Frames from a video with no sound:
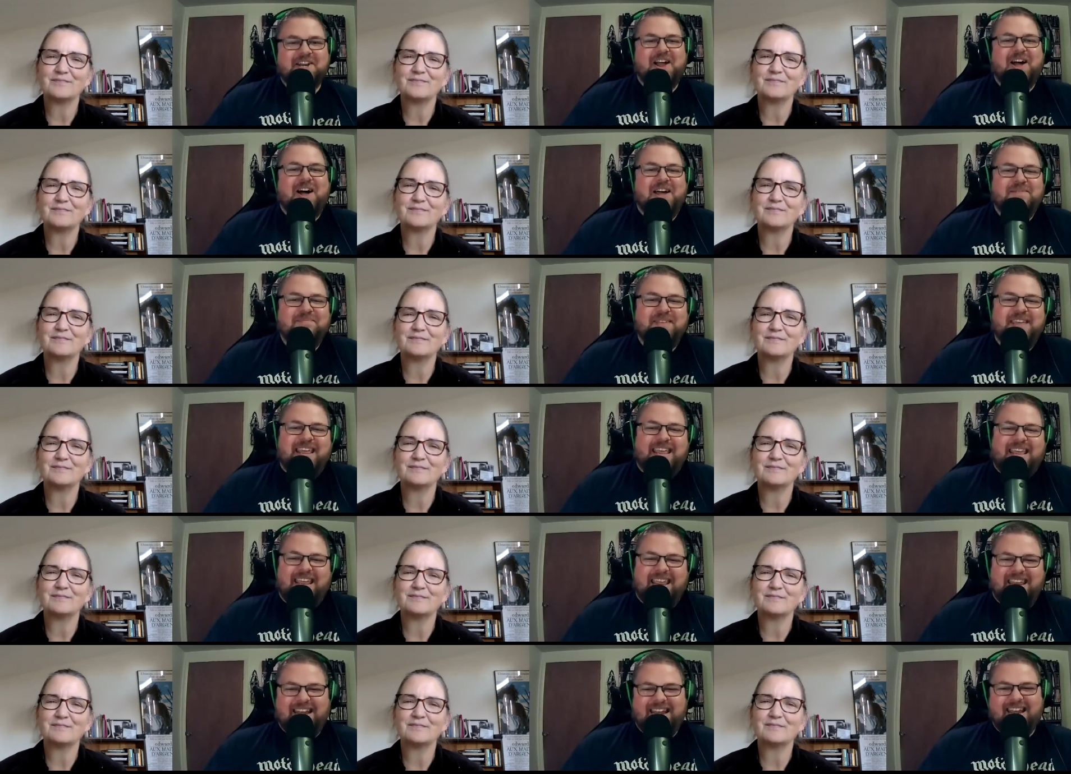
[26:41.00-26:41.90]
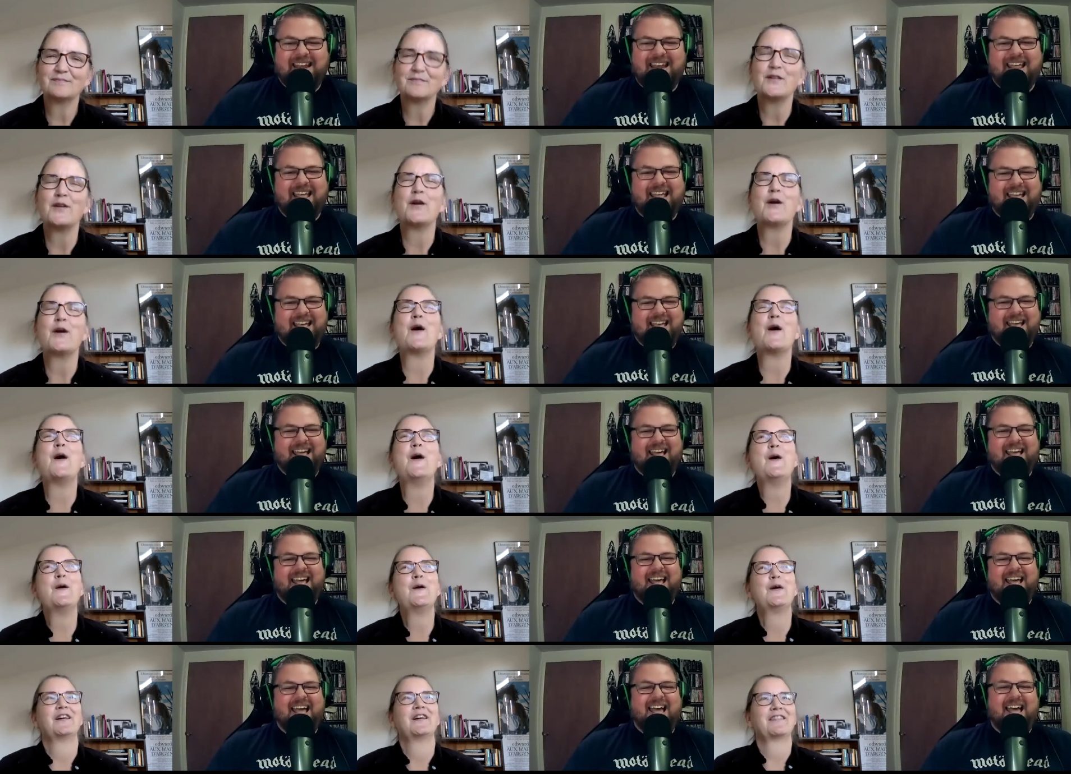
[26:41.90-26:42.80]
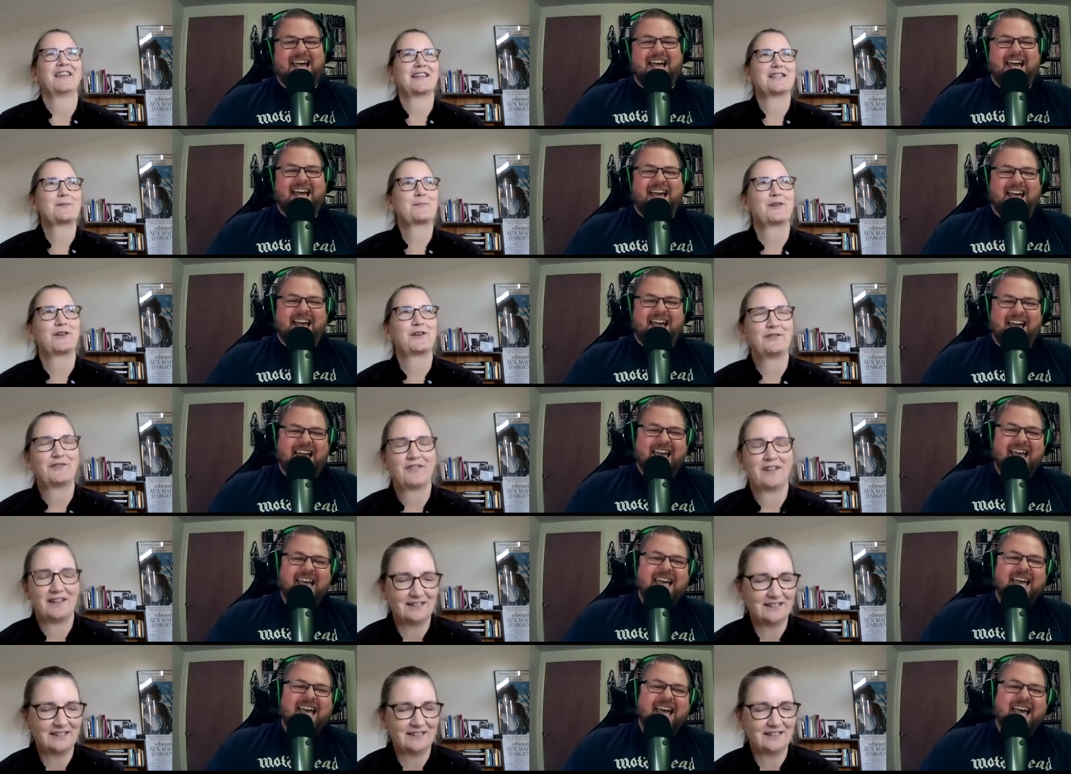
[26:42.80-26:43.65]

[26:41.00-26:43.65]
Speaker 1: Sean Bean?
Speaker 2: That's pretty funny.